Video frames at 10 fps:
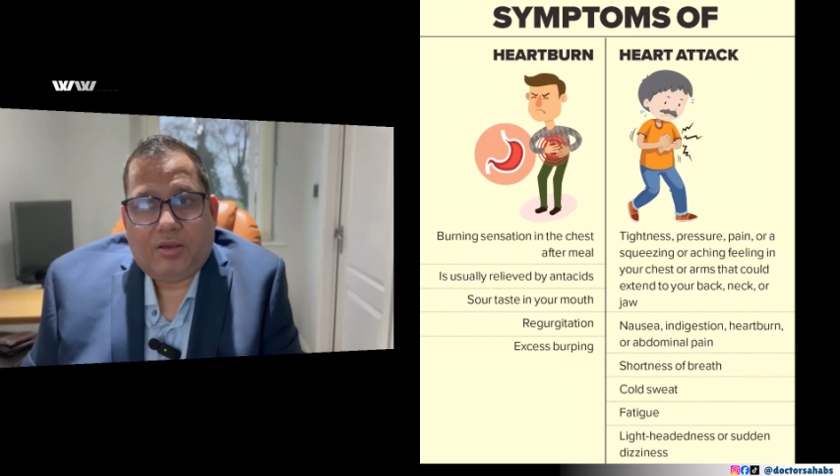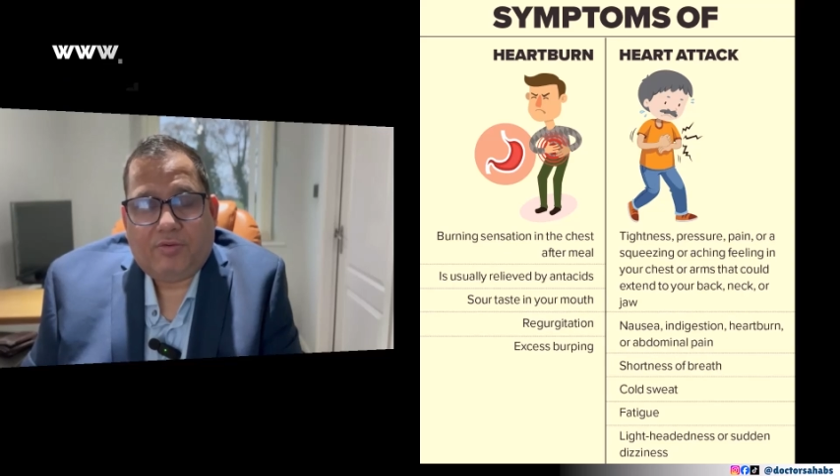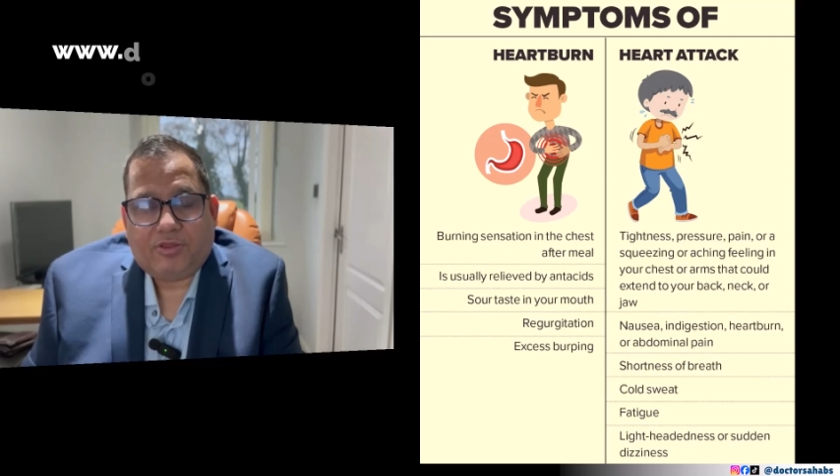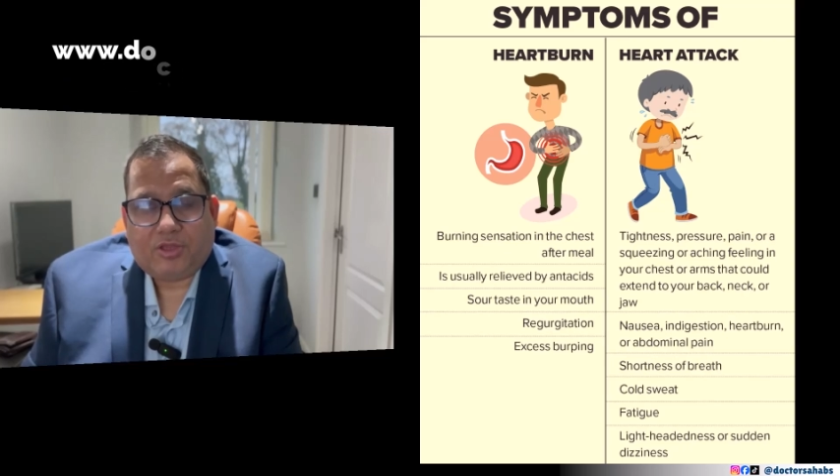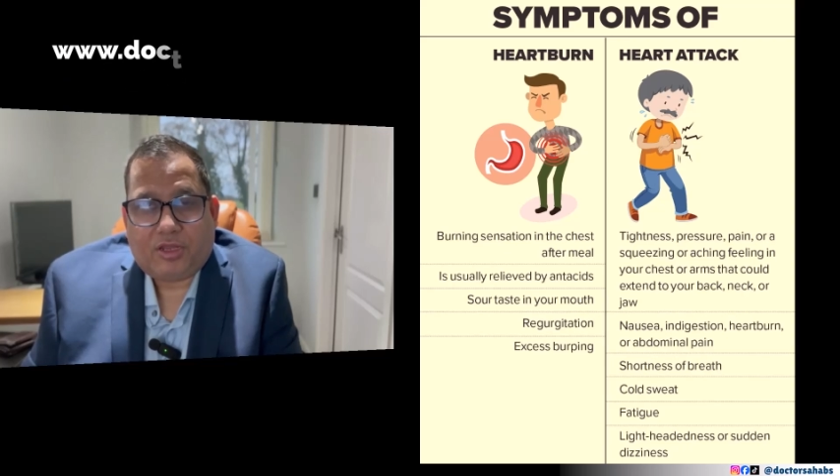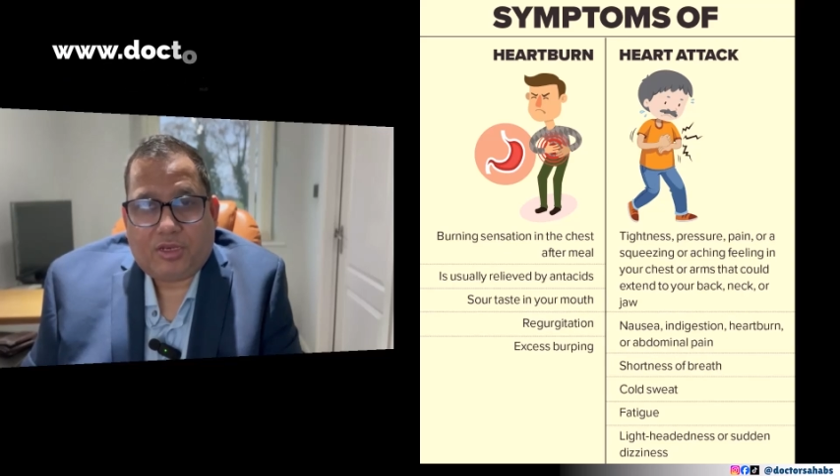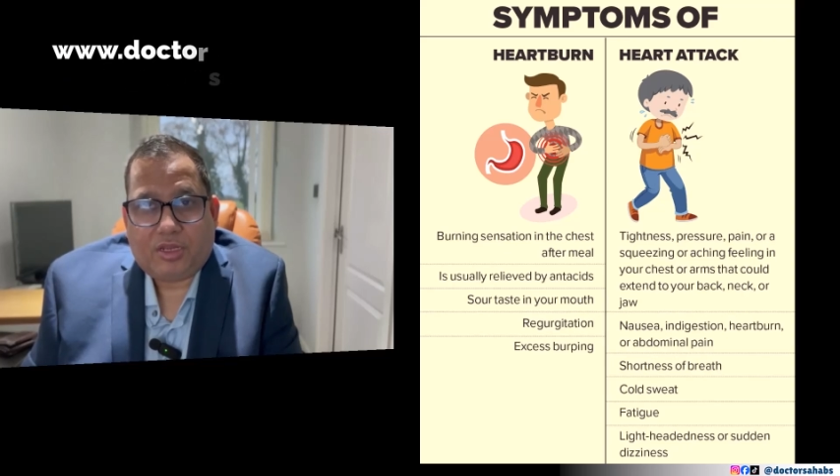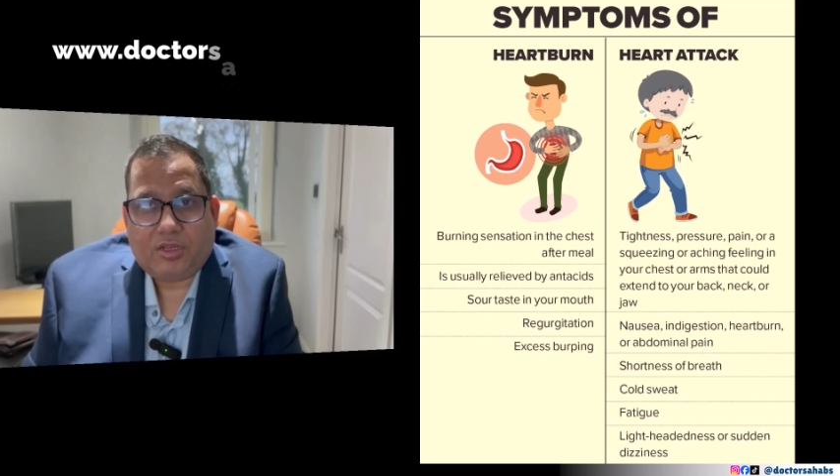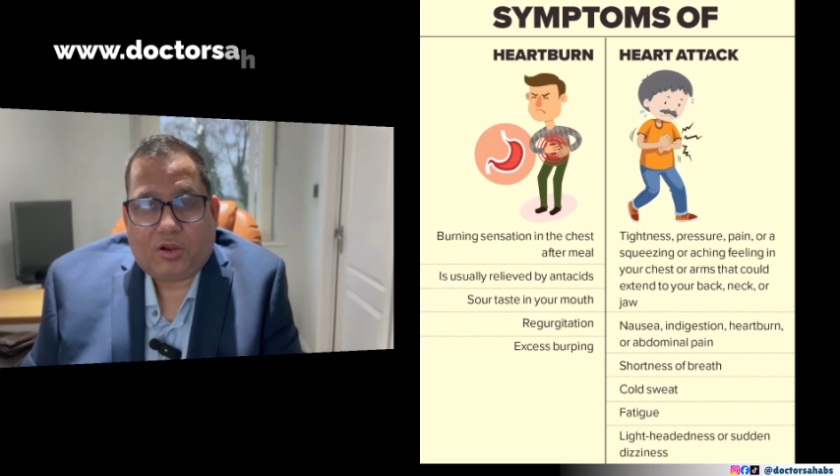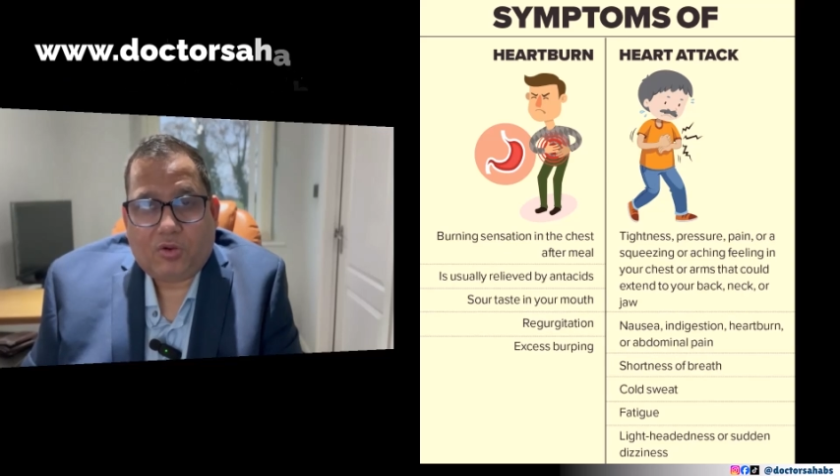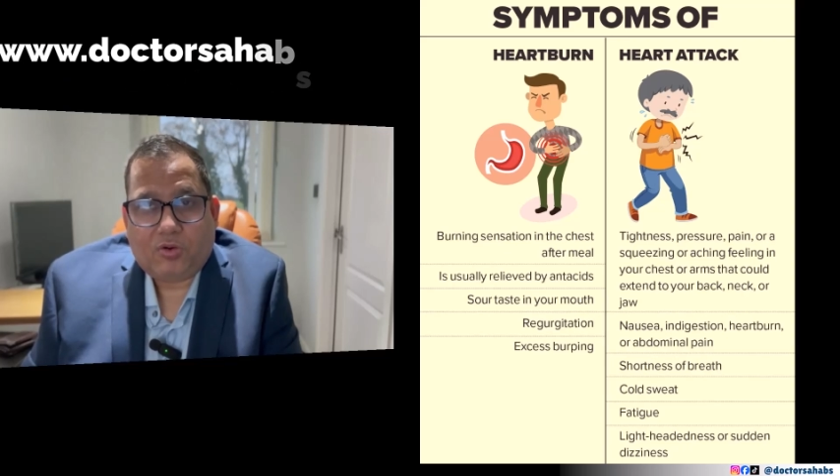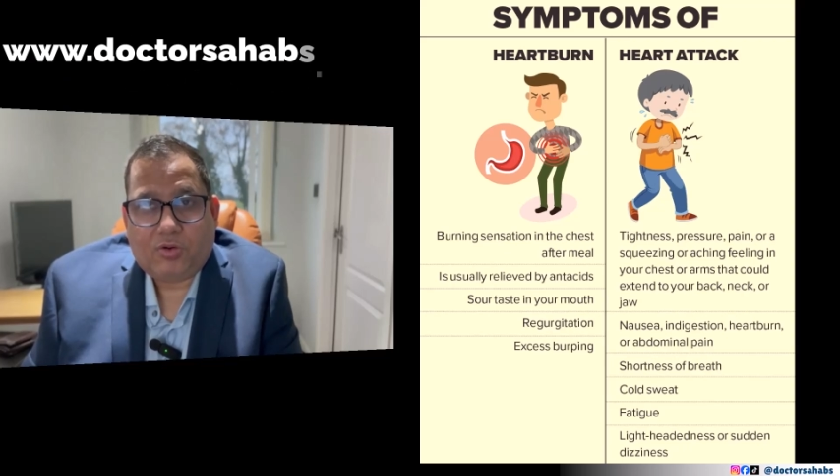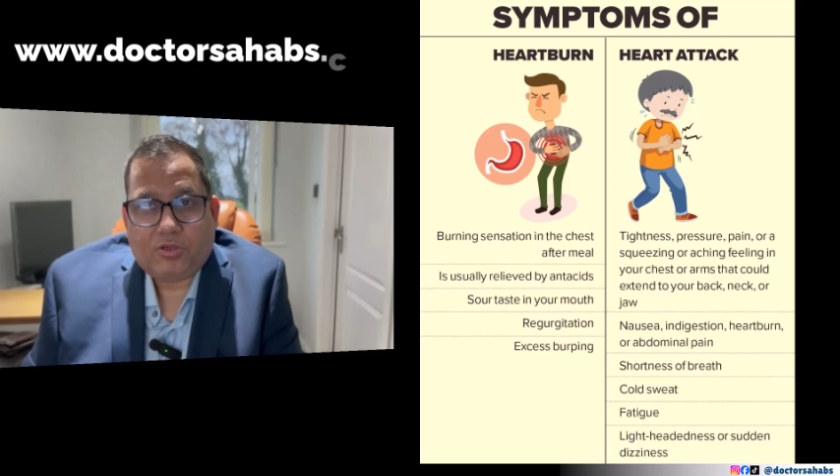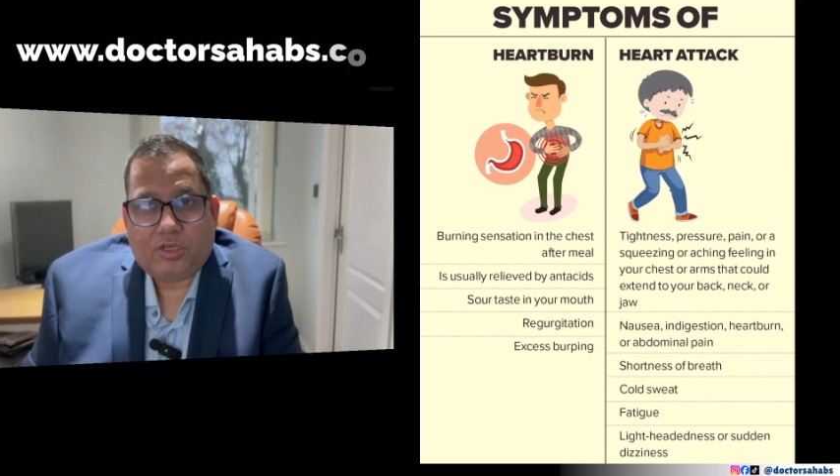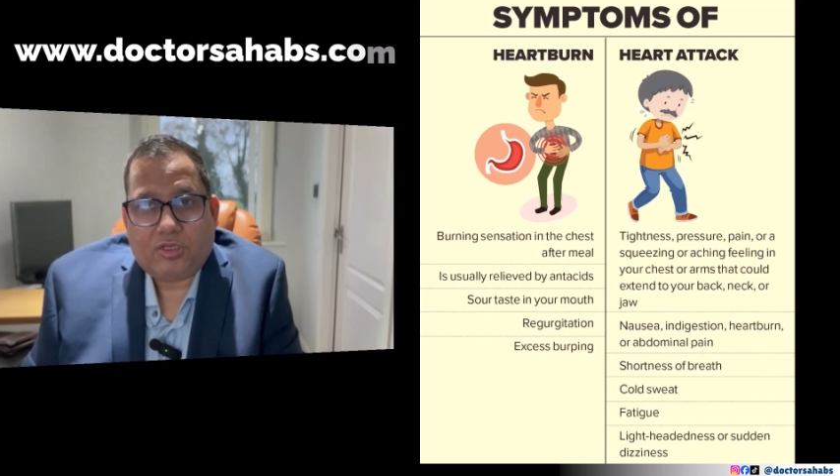which can include the